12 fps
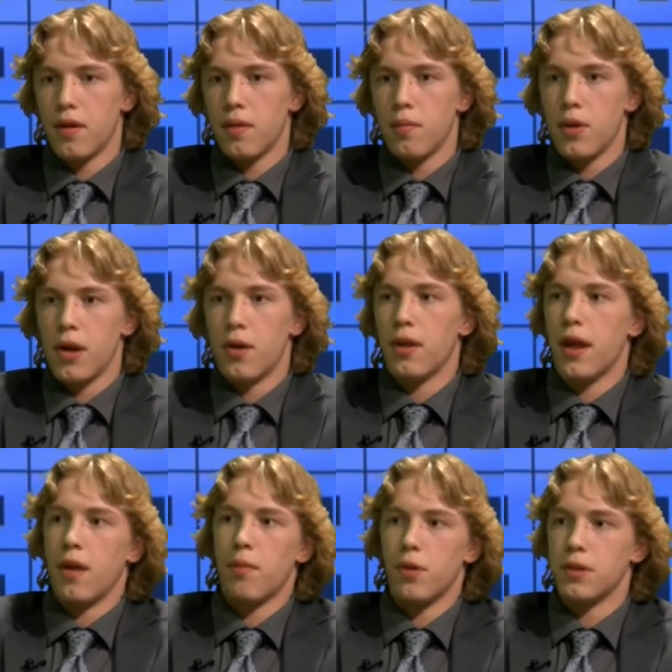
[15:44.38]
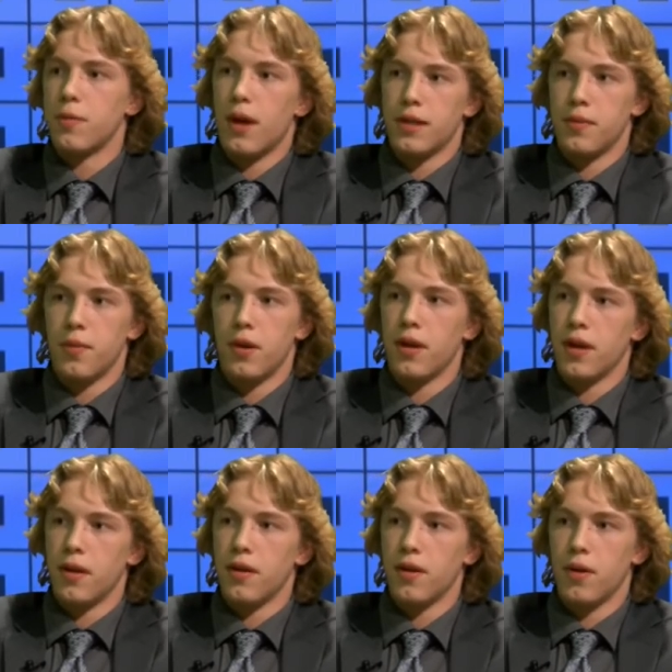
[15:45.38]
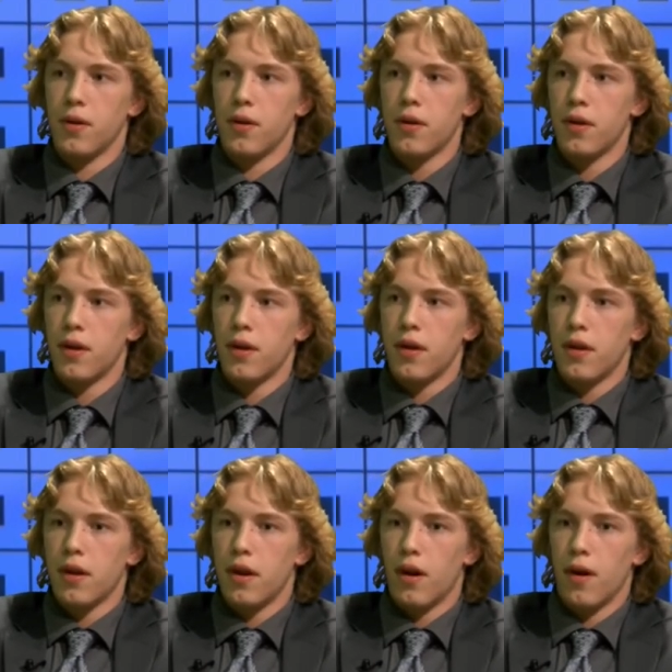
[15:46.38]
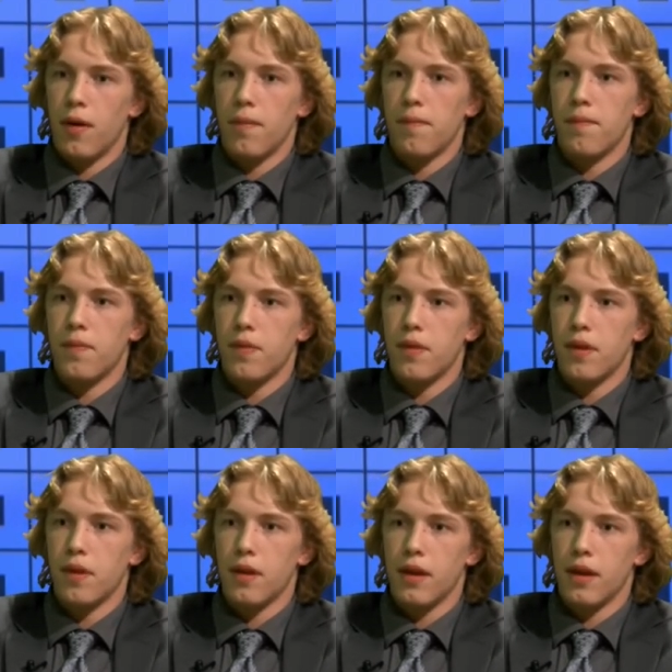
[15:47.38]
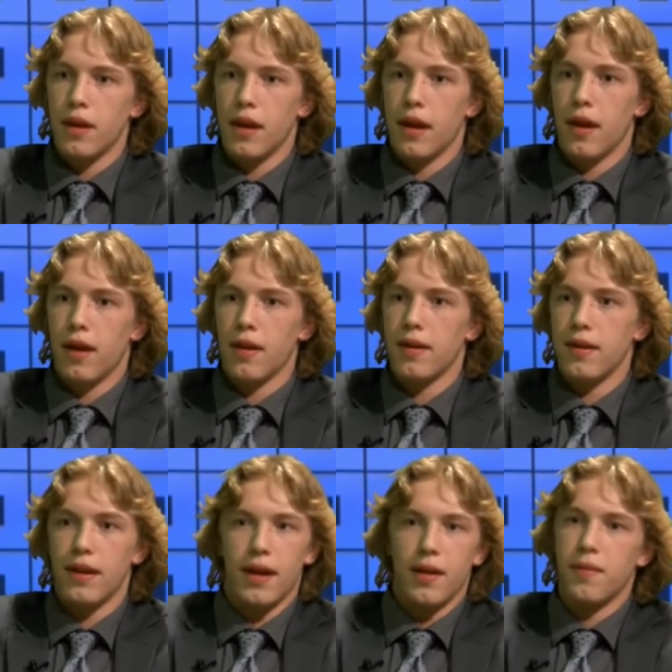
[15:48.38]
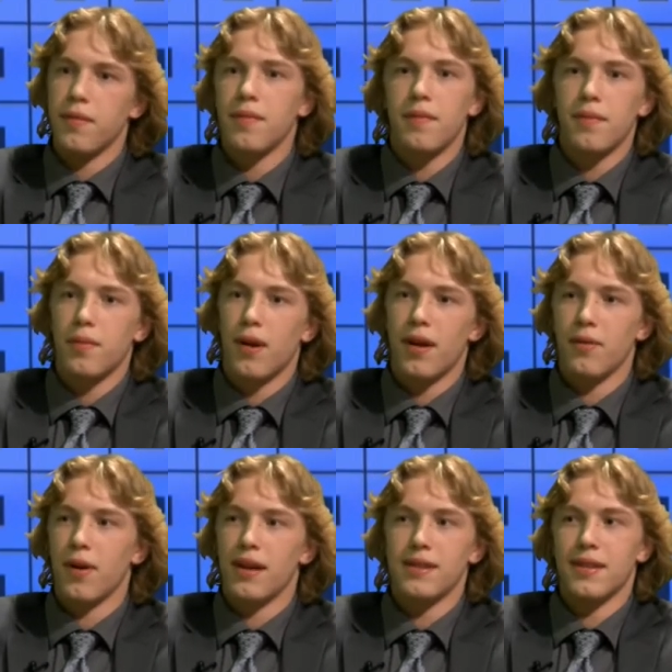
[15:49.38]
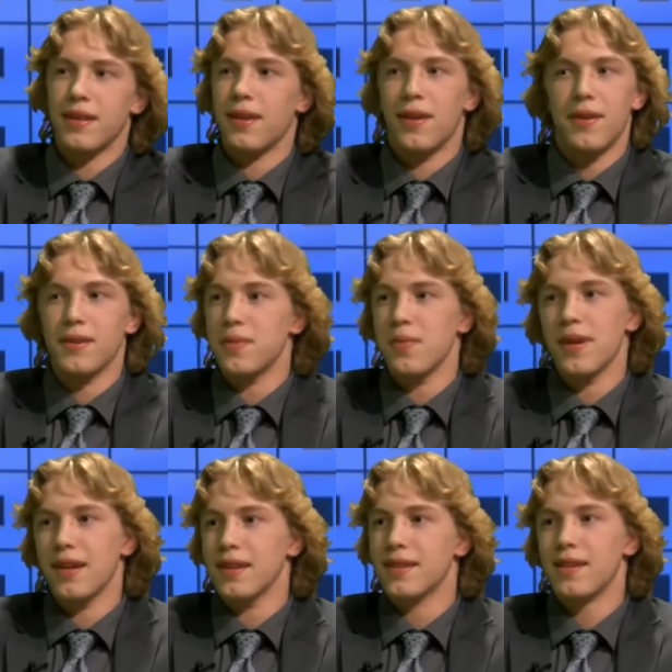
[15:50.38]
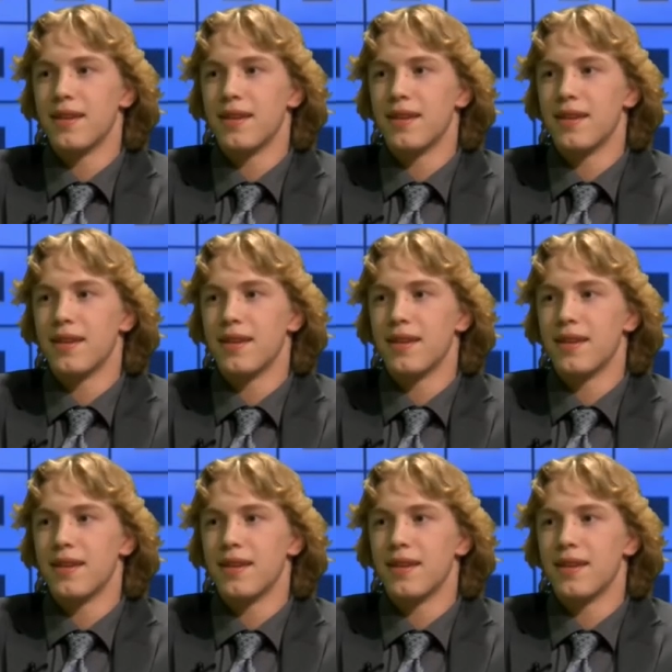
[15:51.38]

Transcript: be able to have more responsibility too. And yeah, probably wrestling though is the biggest.